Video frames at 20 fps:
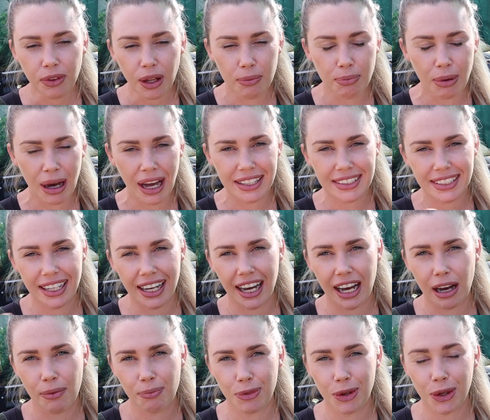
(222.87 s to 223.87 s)
But
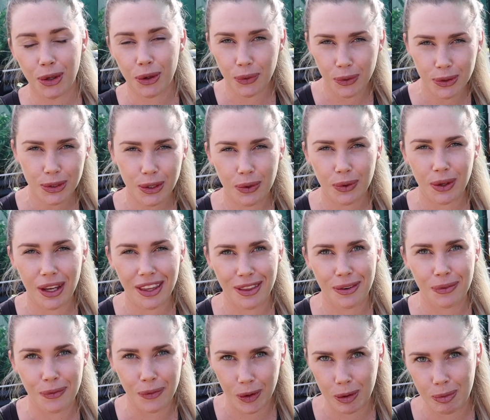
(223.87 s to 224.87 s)
you can also get
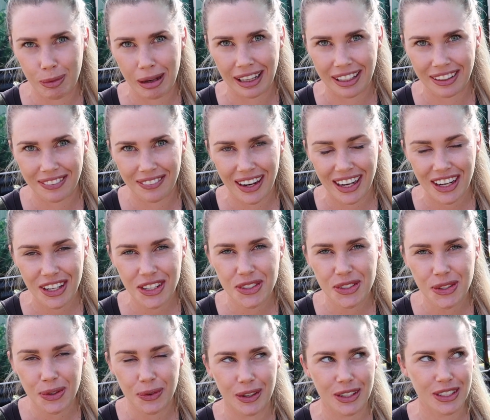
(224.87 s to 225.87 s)
the watermelon
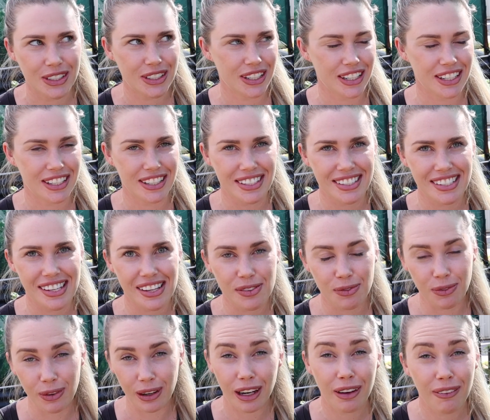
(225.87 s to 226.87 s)
radish, which is
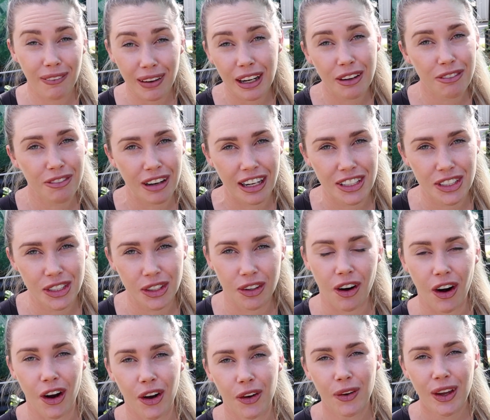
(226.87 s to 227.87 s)
really fun to
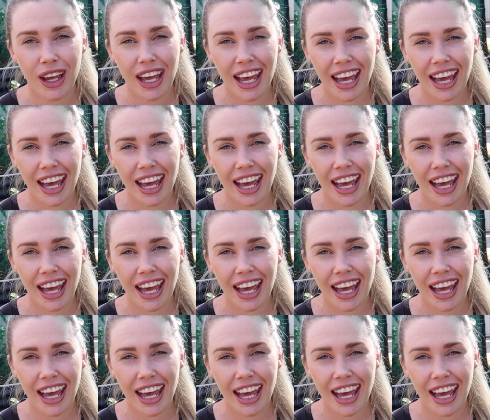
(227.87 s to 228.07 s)
grow.